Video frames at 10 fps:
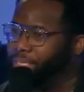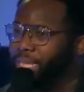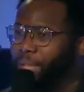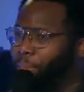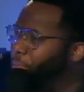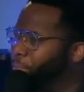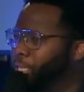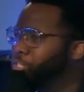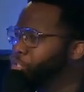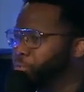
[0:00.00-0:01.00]
say, I may be
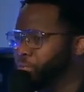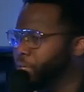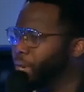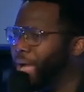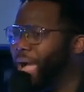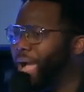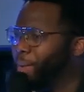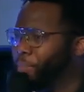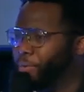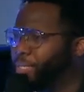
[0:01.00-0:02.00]
a jeweler, a
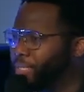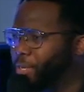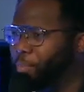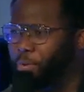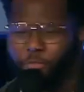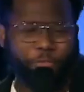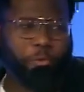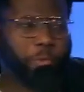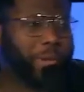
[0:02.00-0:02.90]
high priest, a perfume